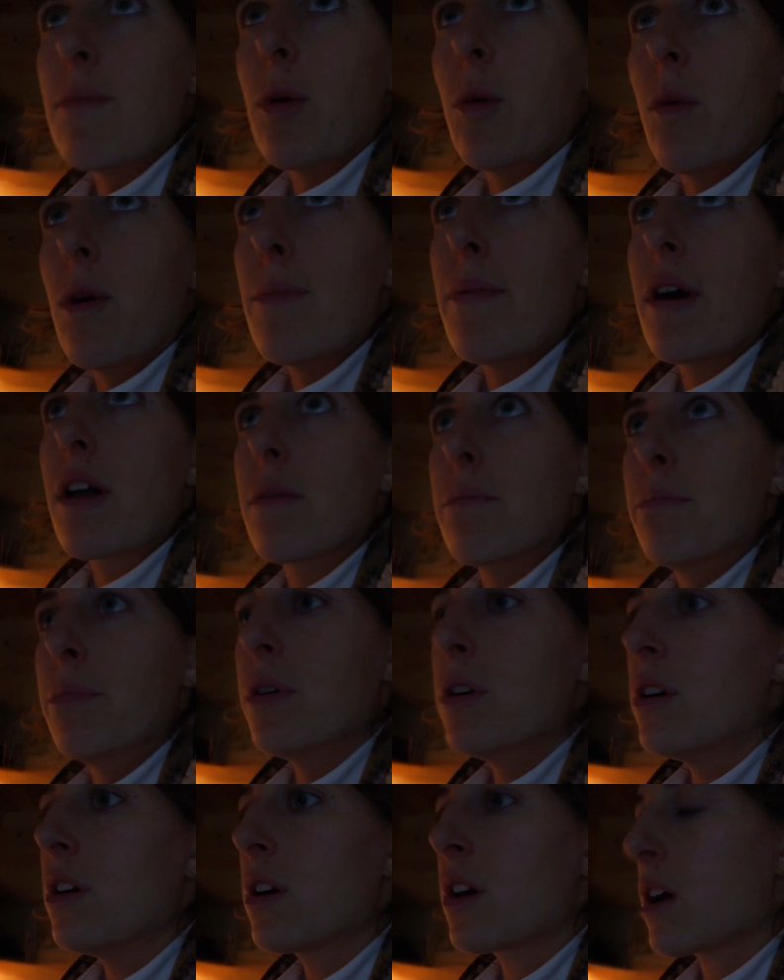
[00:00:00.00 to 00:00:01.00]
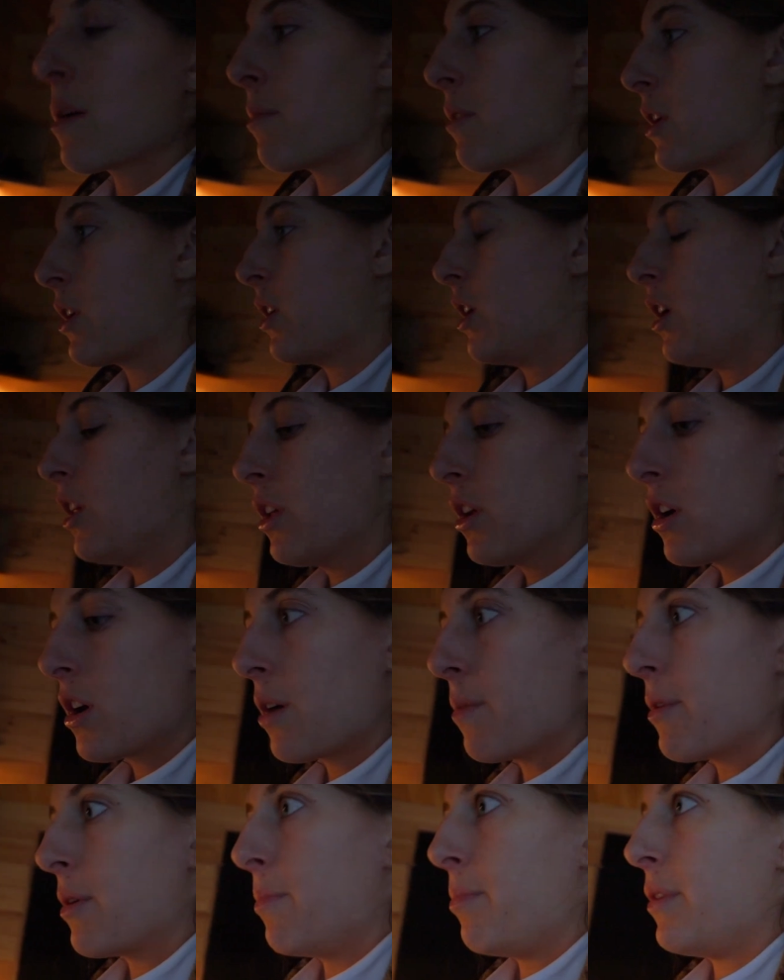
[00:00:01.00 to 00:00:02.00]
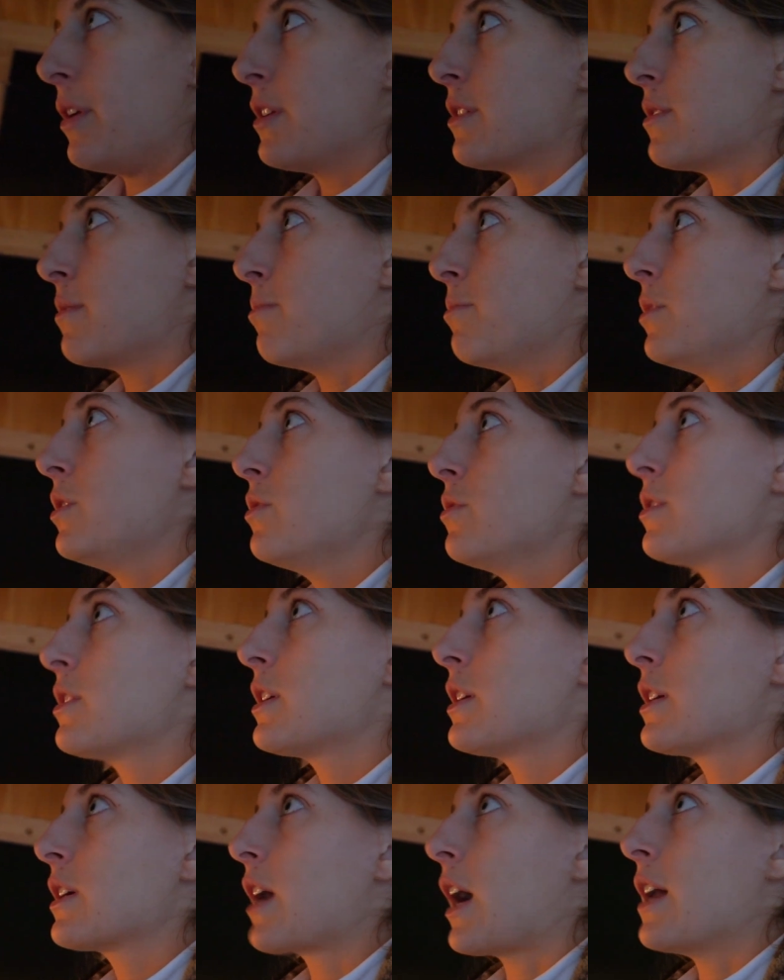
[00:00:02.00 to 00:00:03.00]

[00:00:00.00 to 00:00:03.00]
I'll whip out a book, I'm gonna color, I'm gonna play some music.